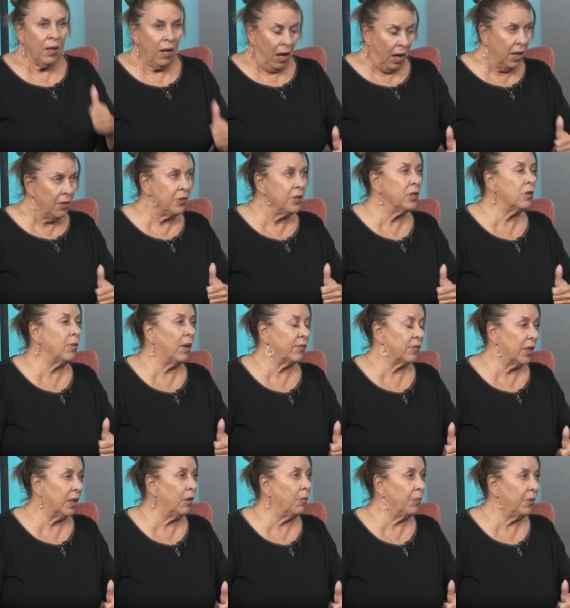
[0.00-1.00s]
I think you have
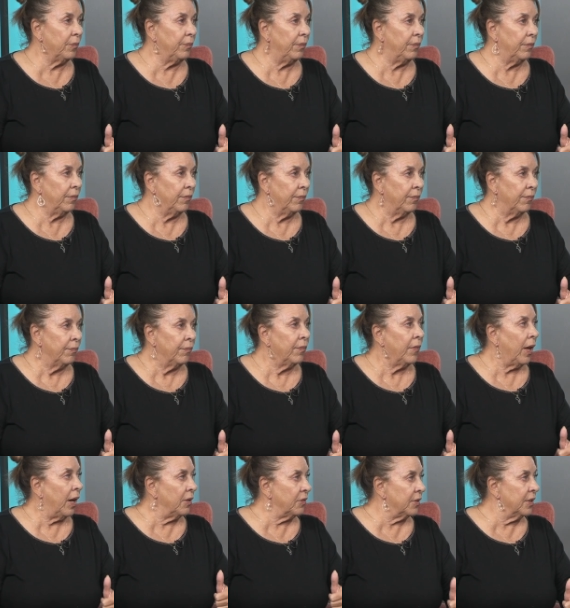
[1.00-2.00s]
to help them.
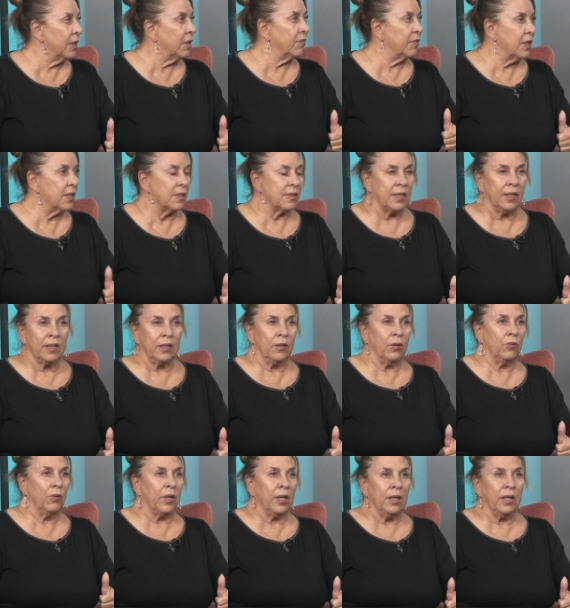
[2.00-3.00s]
I think if they say,
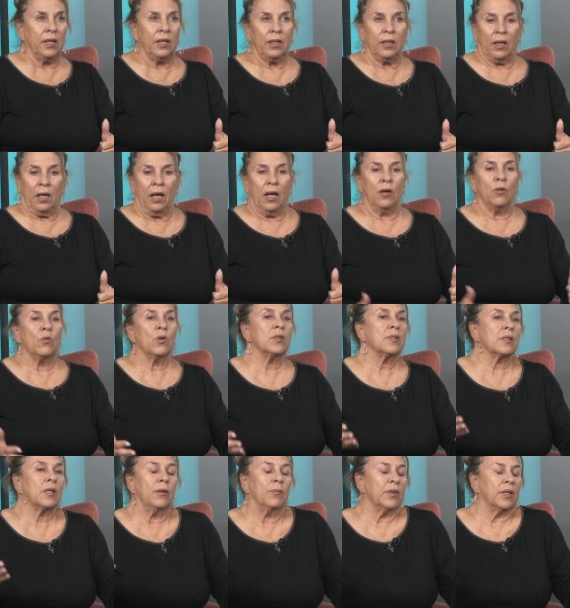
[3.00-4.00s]
okay, I was
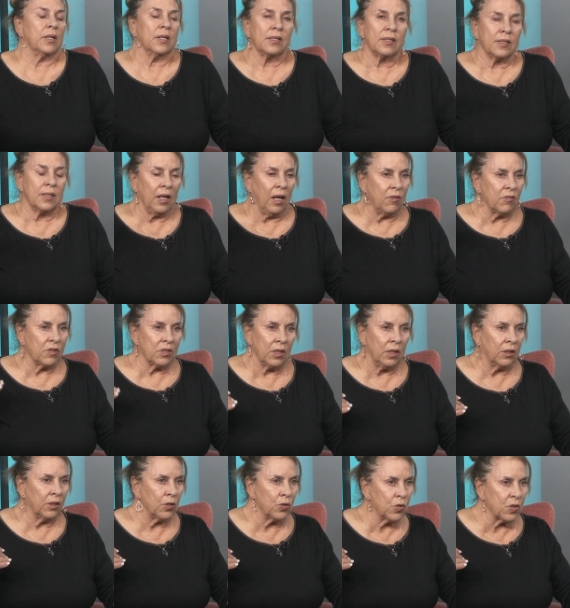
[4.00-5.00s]
coming to SC, obviously
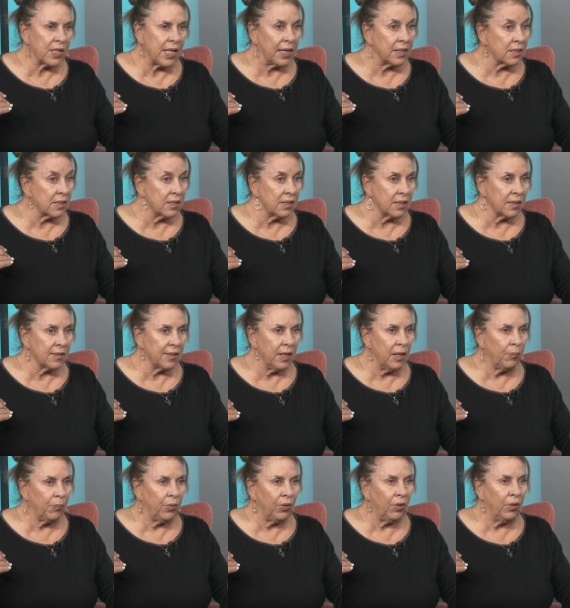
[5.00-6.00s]
I'll use that as an
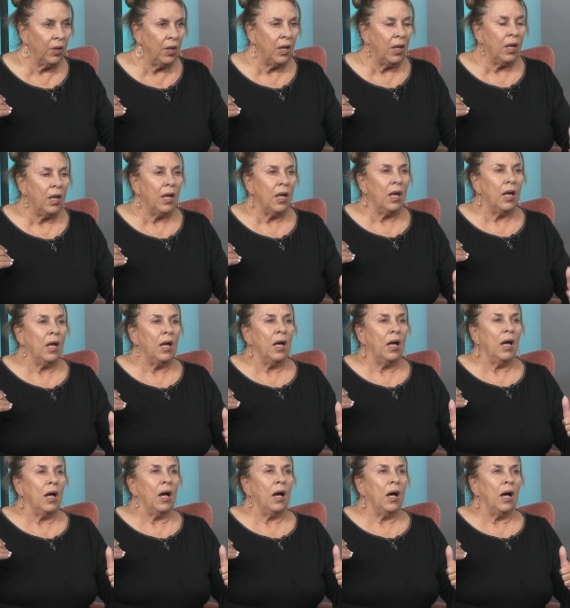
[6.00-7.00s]
example.
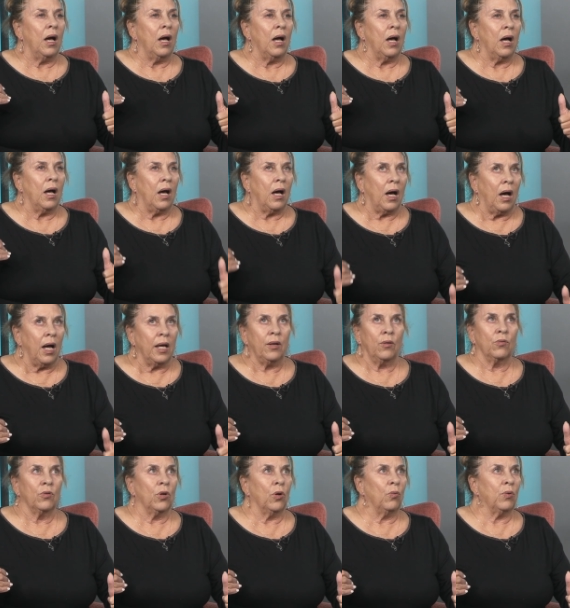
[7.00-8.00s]
I
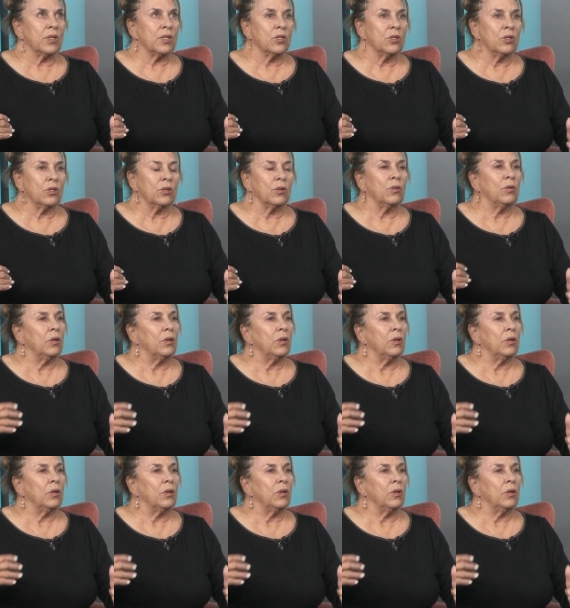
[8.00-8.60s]
don't know what to do.